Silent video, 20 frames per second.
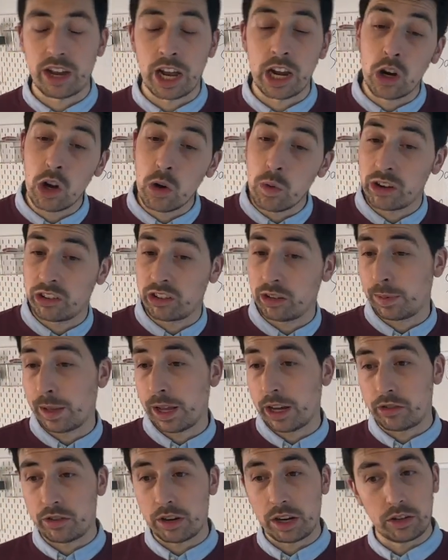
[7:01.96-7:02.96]
I know when a
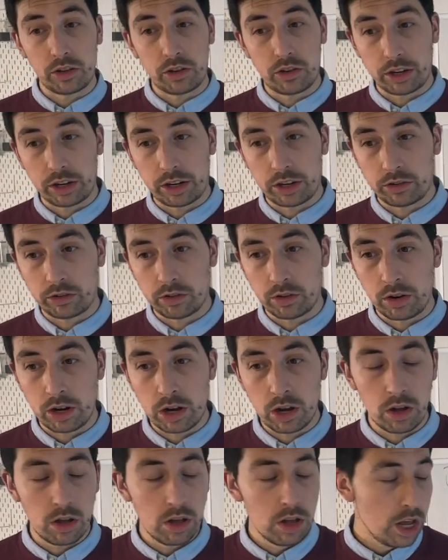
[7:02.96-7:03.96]
supplier is trying to trick us or
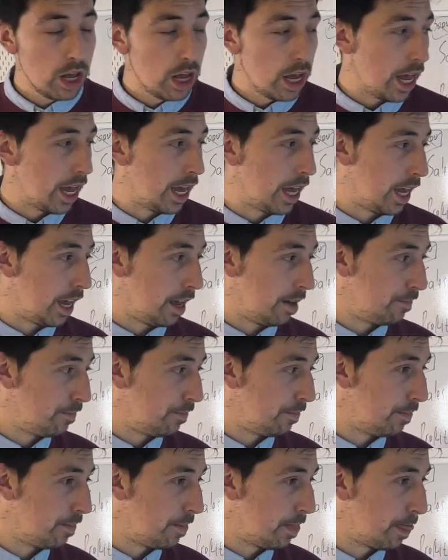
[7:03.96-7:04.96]
not,
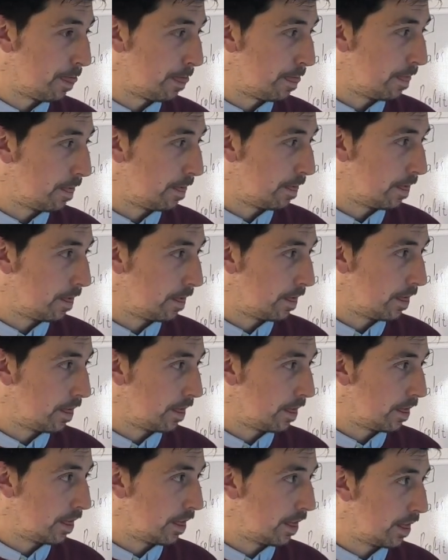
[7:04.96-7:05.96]
and
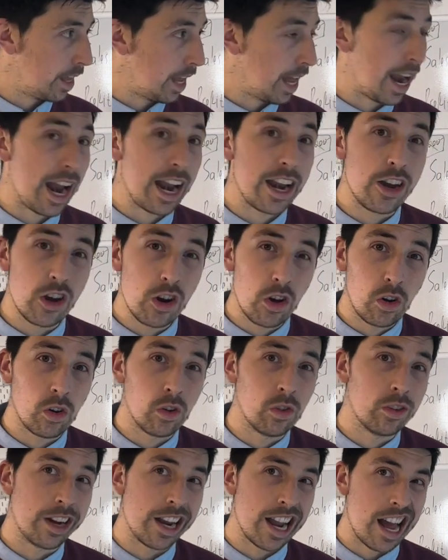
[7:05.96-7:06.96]
I
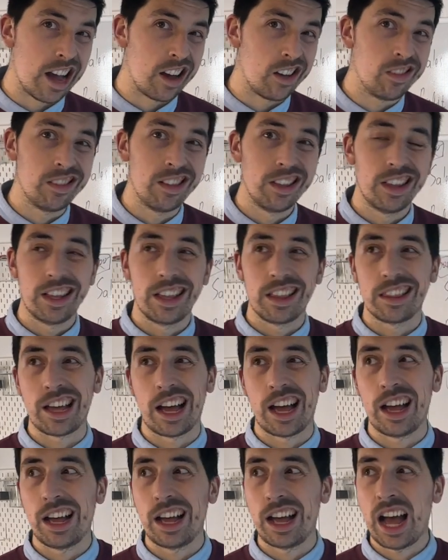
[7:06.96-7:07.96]
know now
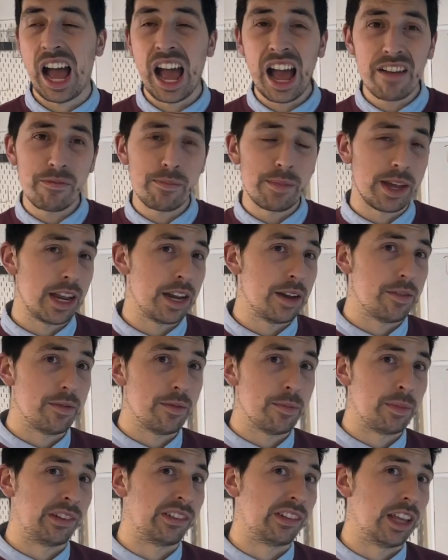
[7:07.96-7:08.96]
that I have made
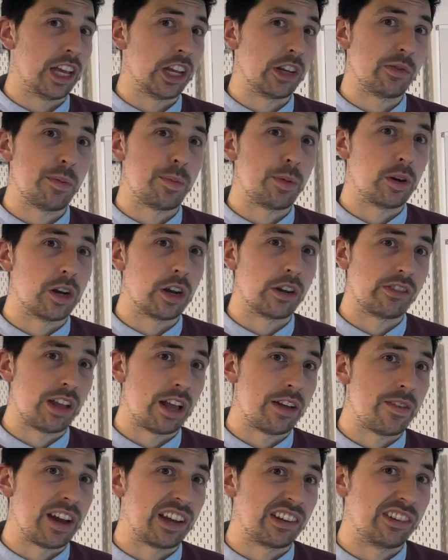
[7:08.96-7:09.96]
mistakes for products that
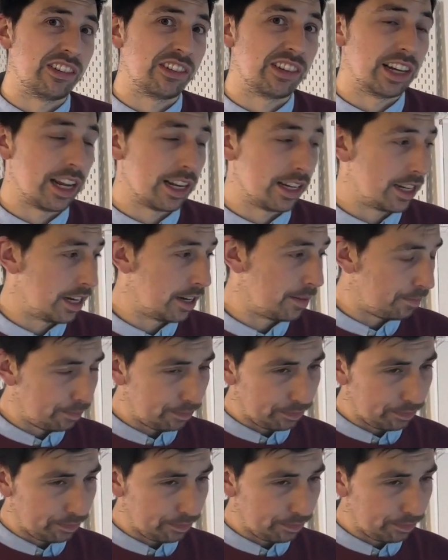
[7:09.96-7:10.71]
I've actually selected,